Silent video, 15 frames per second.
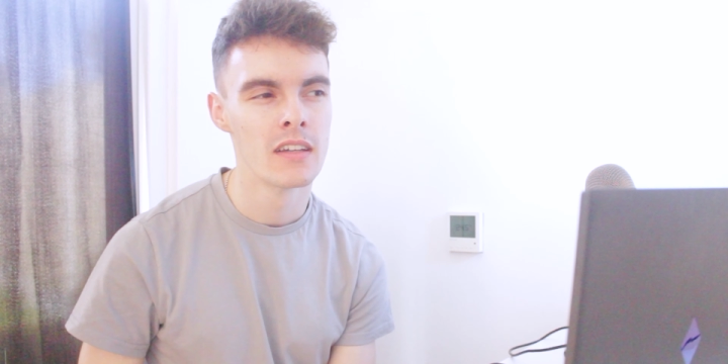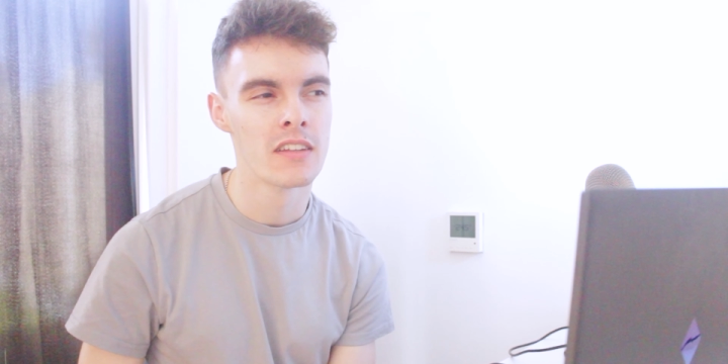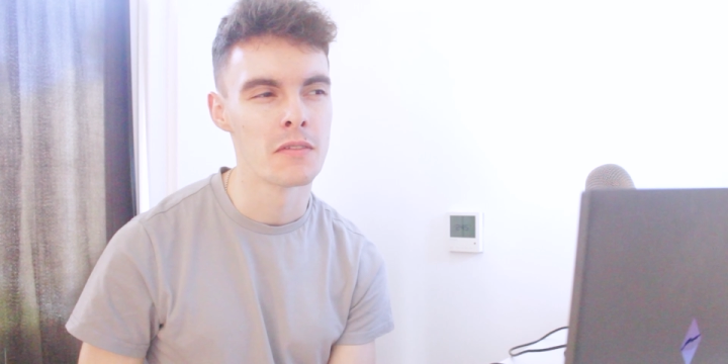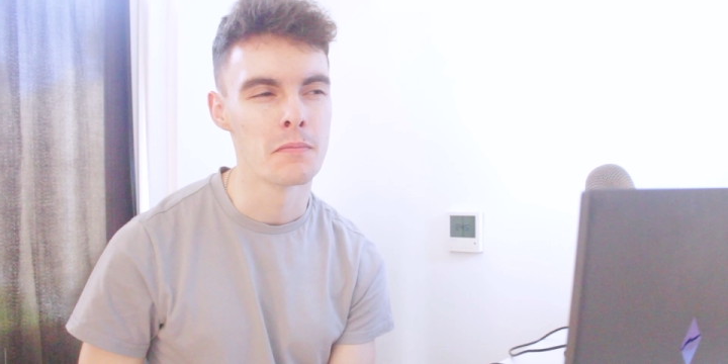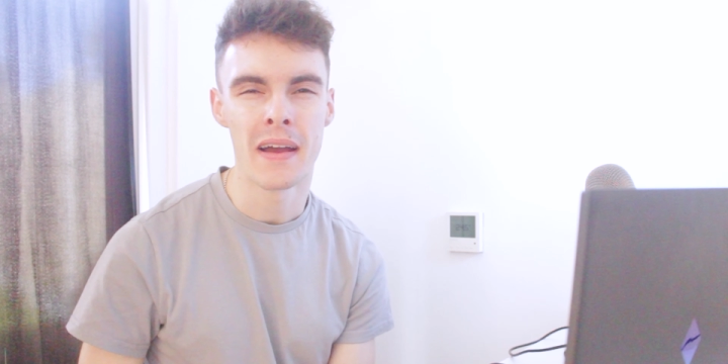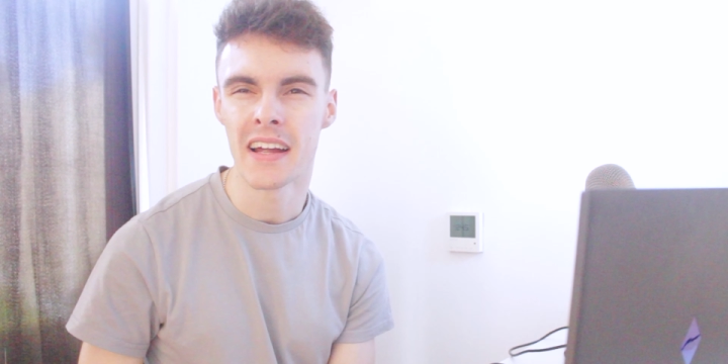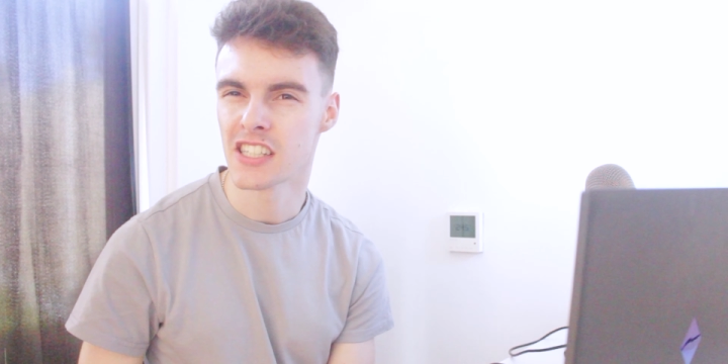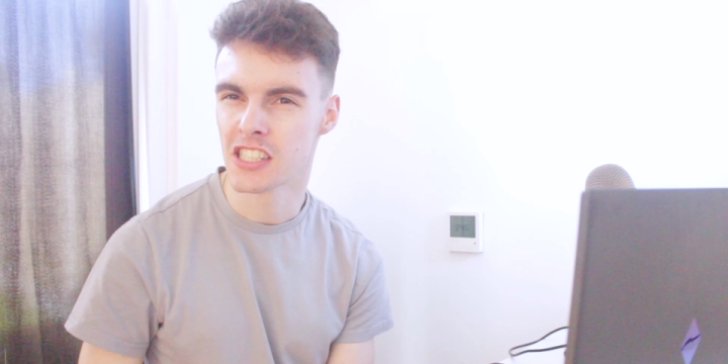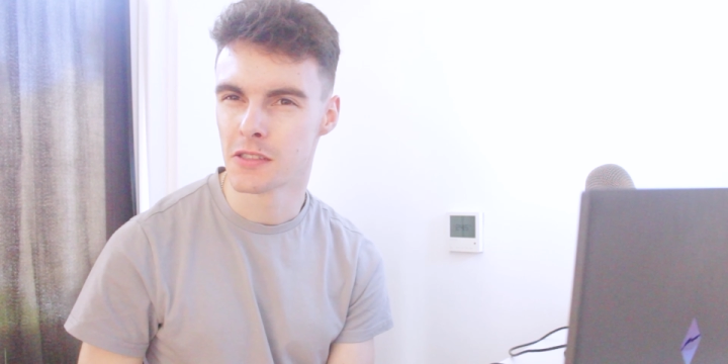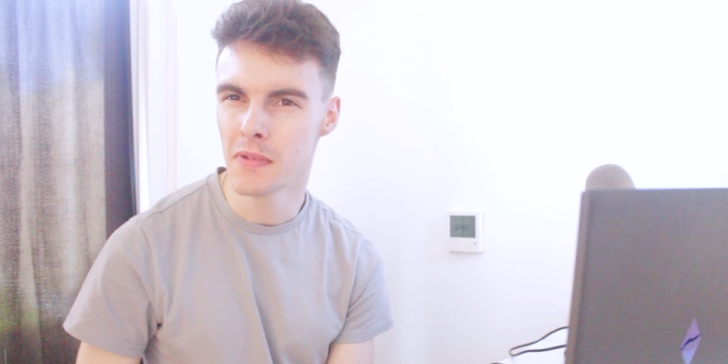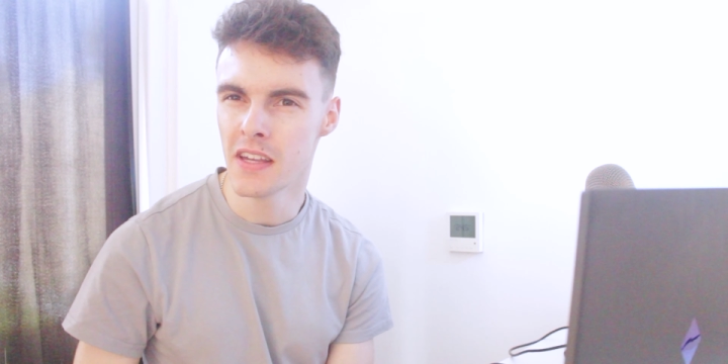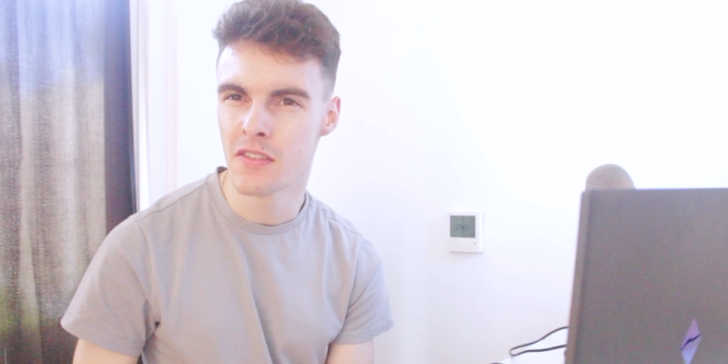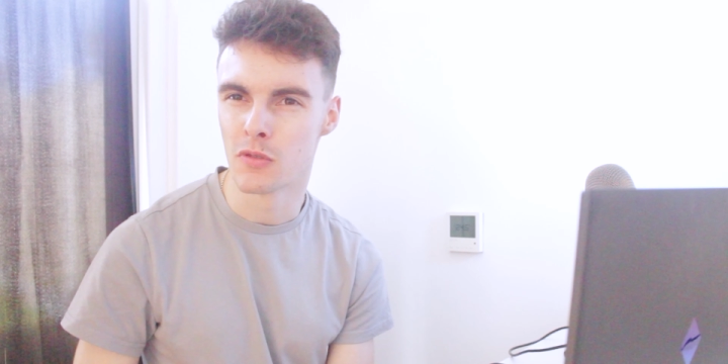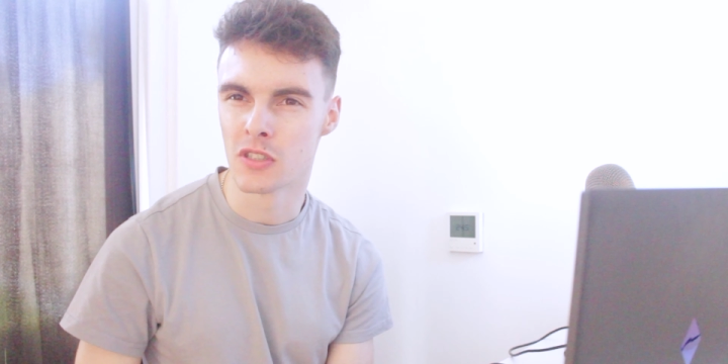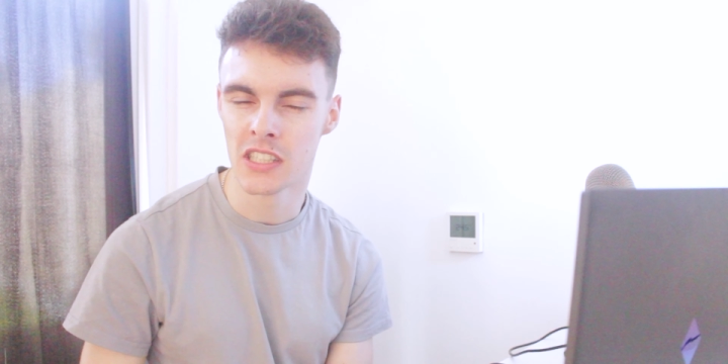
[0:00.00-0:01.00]
I think Matt
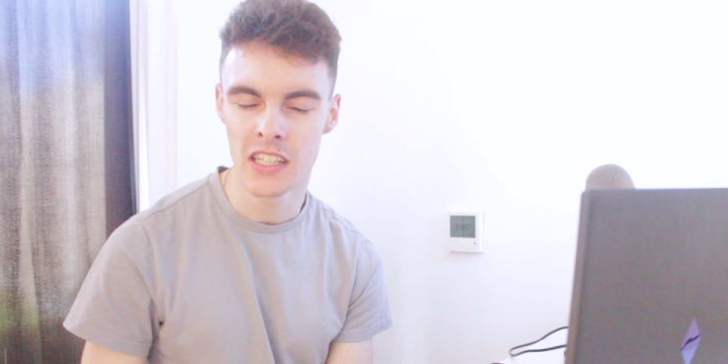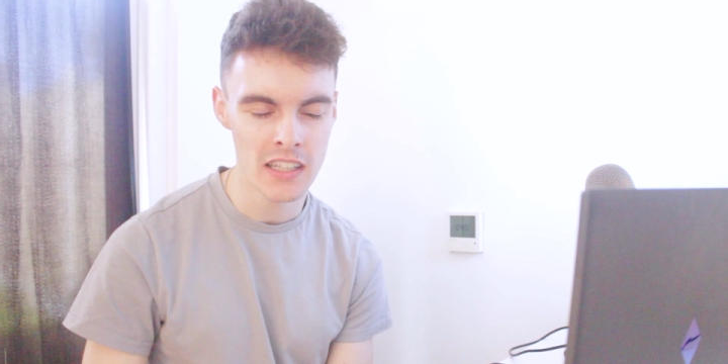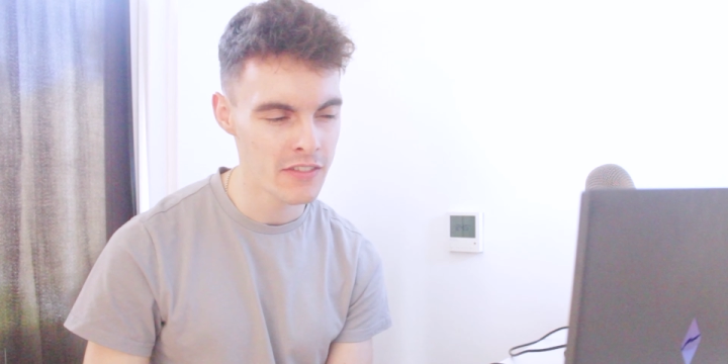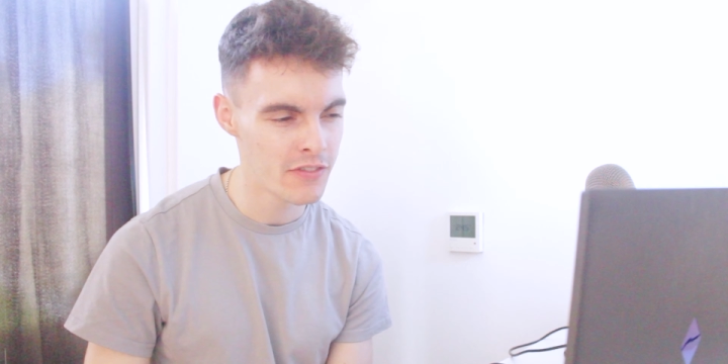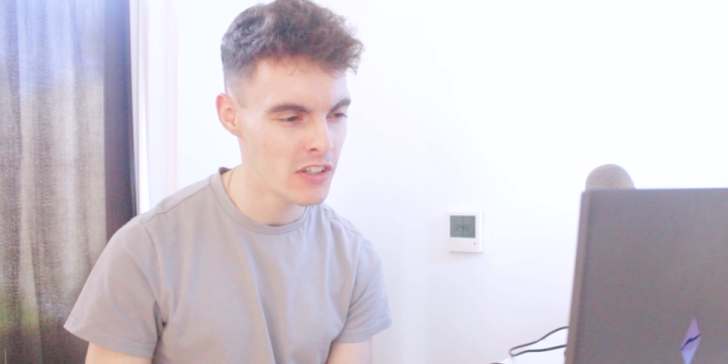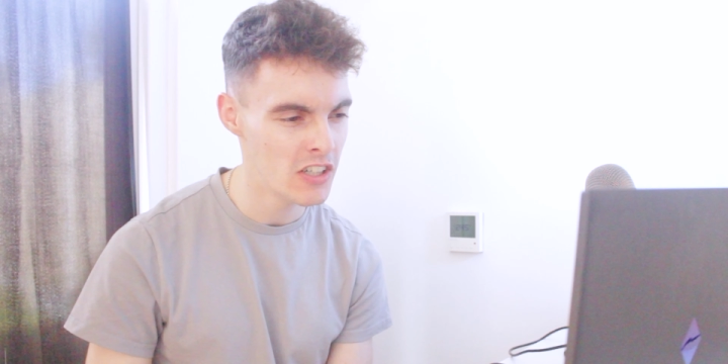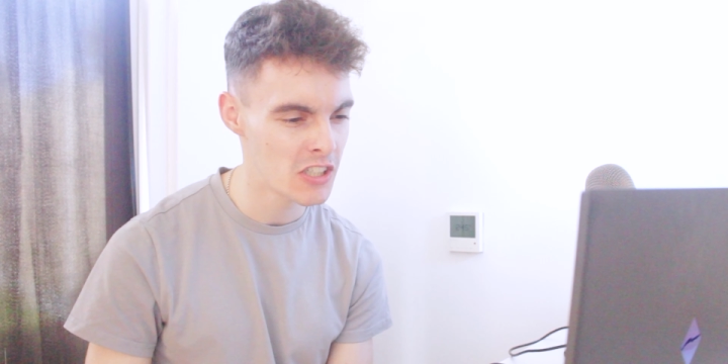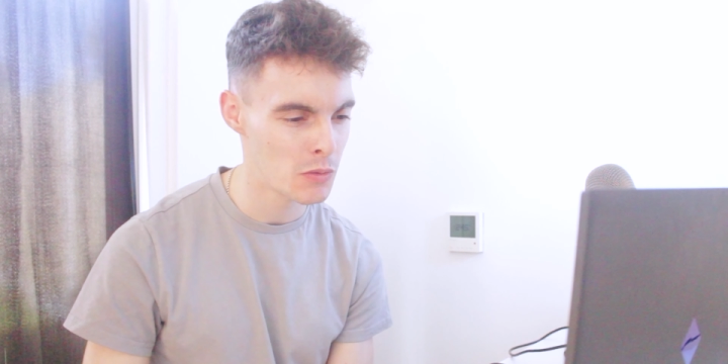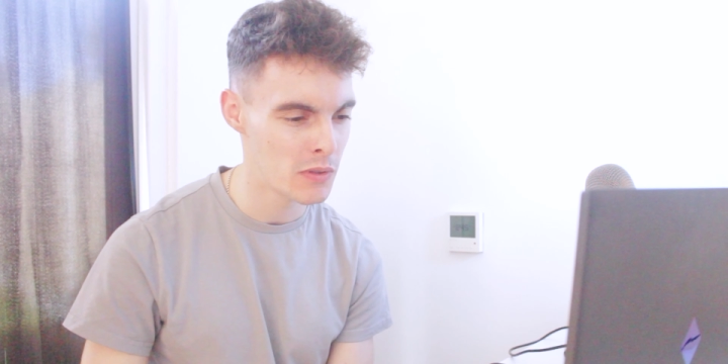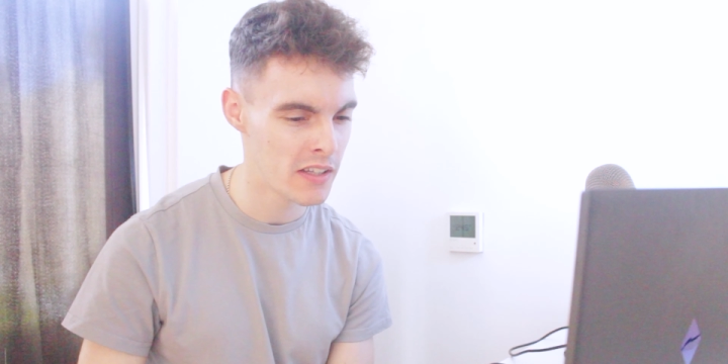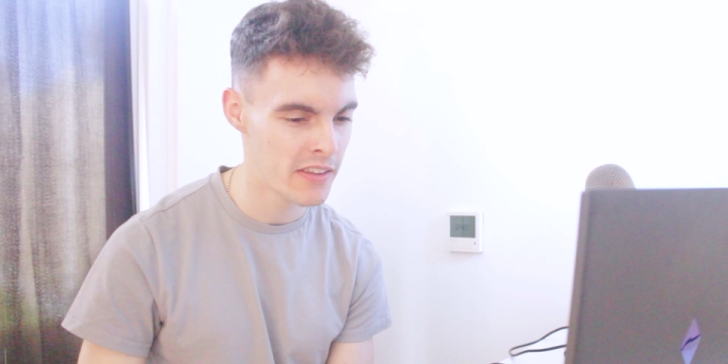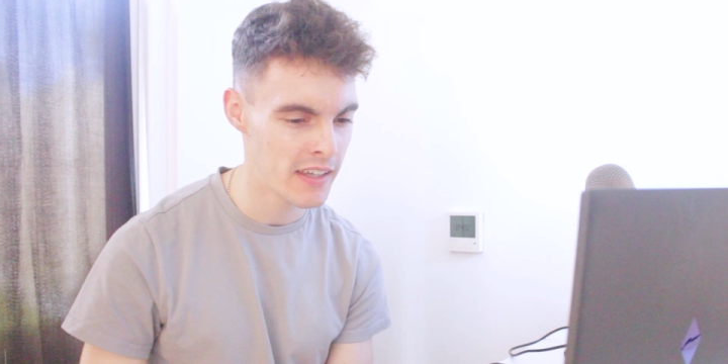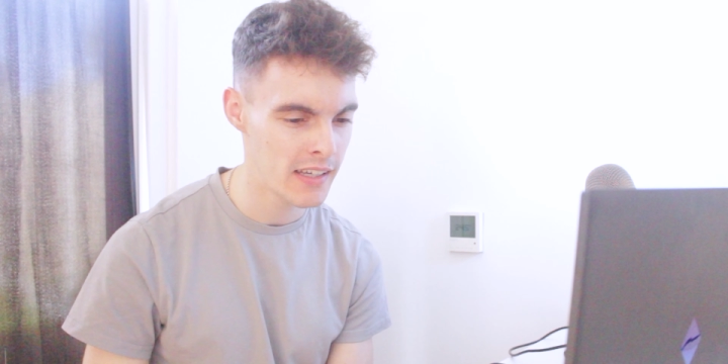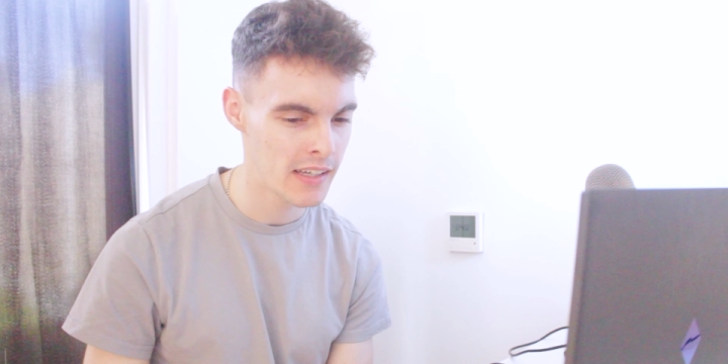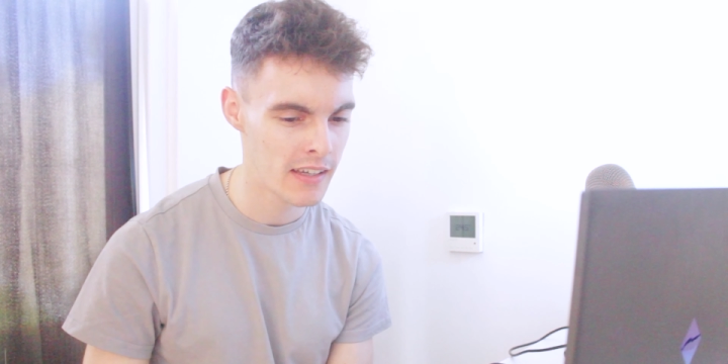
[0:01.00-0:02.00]
Smith, wasn't it? The first one, I
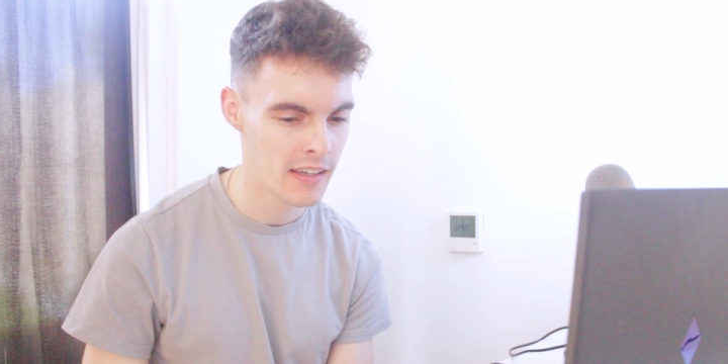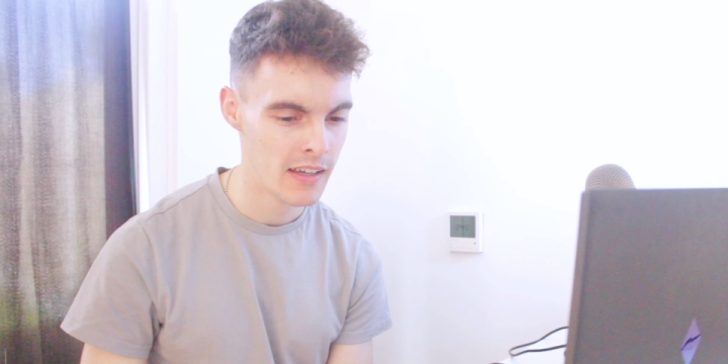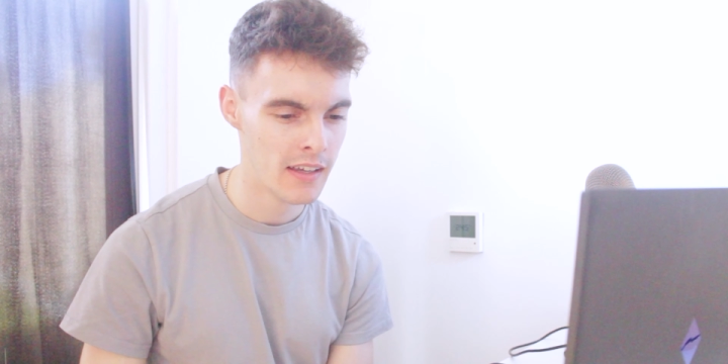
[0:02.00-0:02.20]
think.